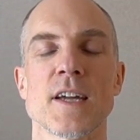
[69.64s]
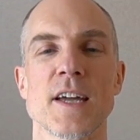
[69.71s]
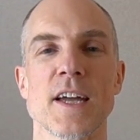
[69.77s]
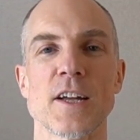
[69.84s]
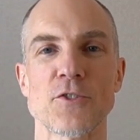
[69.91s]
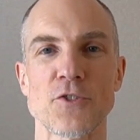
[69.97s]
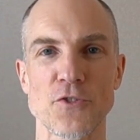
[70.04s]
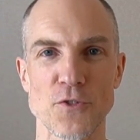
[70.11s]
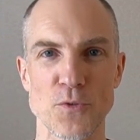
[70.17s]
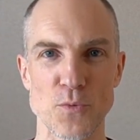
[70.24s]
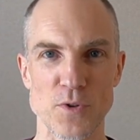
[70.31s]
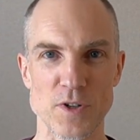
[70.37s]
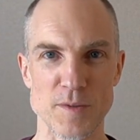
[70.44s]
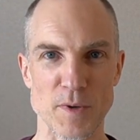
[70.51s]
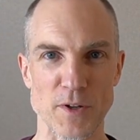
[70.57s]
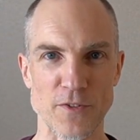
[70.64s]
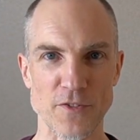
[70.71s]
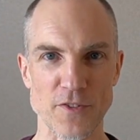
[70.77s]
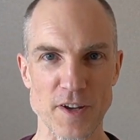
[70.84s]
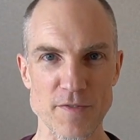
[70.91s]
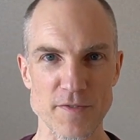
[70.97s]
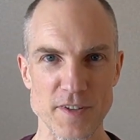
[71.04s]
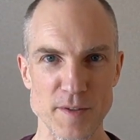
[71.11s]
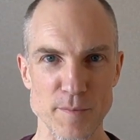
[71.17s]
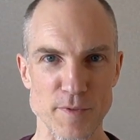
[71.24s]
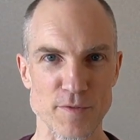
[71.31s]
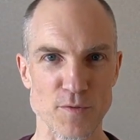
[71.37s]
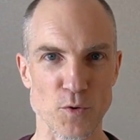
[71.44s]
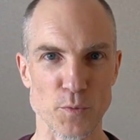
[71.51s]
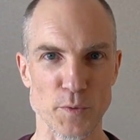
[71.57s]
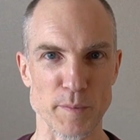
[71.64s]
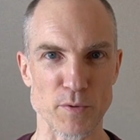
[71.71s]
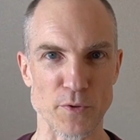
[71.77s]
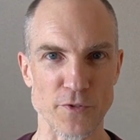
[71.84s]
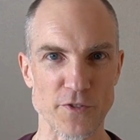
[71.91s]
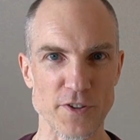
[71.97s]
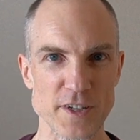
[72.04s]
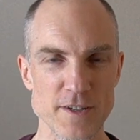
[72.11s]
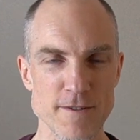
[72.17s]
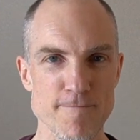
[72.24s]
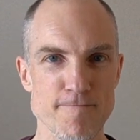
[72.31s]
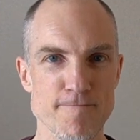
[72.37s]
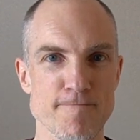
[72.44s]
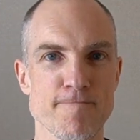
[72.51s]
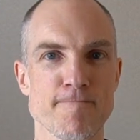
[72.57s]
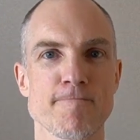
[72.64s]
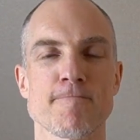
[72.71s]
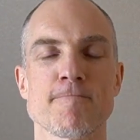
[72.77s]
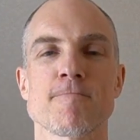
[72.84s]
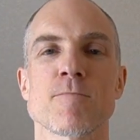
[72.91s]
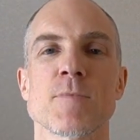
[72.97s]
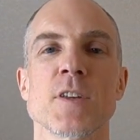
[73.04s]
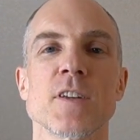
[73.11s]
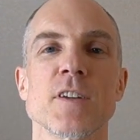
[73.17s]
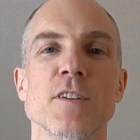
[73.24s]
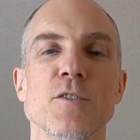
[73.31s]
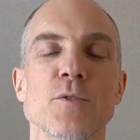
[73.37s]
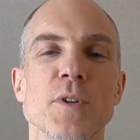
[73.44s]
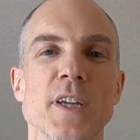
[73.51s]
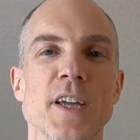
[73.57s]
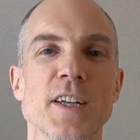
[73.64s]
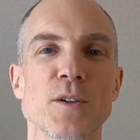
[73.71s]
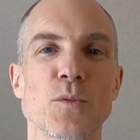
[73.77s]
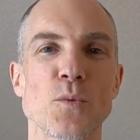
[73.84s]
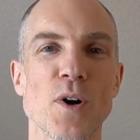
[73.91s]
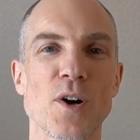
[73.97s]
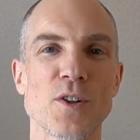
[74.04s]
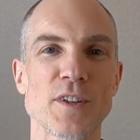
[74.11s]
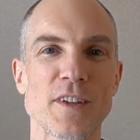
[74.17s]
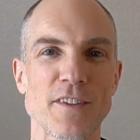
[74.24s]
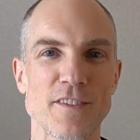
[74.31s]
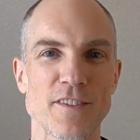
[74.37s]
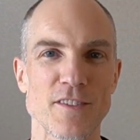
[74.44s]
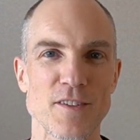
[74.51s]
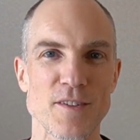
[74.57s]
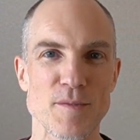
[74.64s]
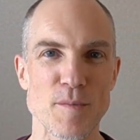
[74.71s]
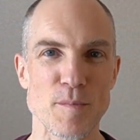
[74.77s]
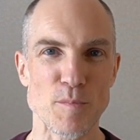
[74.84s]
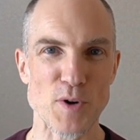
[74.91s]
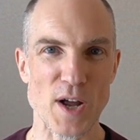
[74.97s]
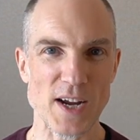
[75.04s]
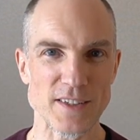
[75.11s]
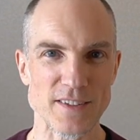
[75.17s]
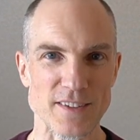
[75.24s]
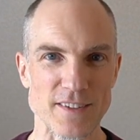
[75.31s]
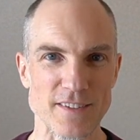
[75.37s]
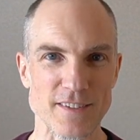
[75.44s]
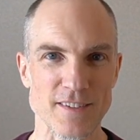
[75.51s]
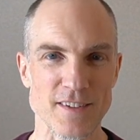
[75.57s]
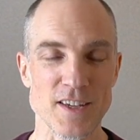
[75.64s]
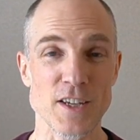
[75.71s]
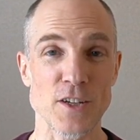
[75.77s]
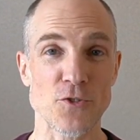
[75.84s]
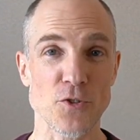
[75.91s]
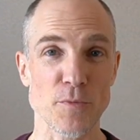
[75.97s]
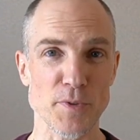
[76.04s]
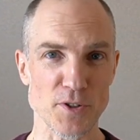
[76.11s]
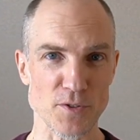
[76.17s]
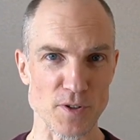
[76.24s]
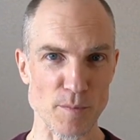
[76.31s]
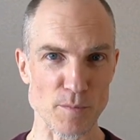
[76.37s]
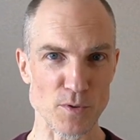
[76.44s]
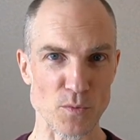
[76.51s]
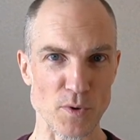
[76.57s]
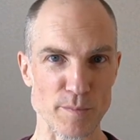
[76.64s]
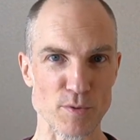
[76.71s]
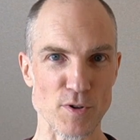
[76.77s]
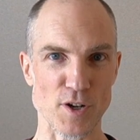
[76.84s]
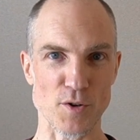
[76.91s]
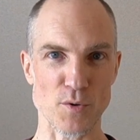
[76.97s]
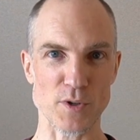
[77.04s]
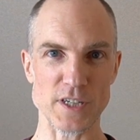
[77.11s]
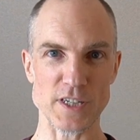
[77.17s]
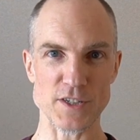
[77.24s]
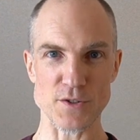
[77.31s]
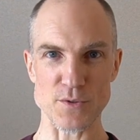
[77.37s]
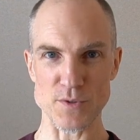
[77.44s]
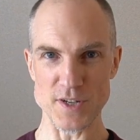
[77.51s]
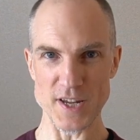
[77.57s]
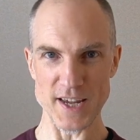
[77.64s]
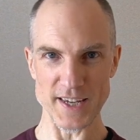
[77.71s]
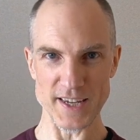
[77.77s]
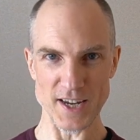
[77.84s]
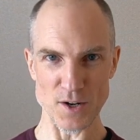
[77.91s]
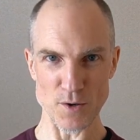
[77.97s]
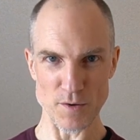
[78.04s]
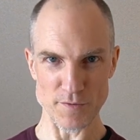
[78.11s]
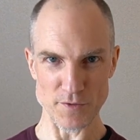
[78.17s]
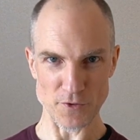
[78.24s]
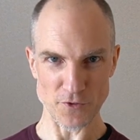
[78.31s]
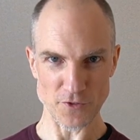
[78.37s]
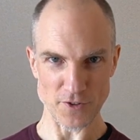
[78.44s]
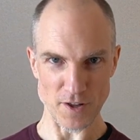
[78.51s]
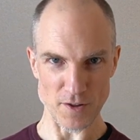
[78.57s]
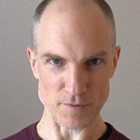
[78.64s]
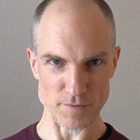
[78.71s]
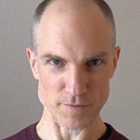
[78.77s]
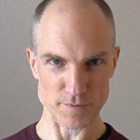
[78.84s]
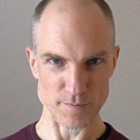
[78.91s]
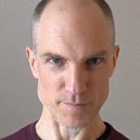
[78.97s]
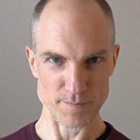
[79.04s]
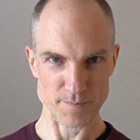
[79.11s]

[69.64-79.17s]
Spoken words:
And just a word about safety before we proceed. In doing any wellness practice, it should be your #1 priority to take care of yourself.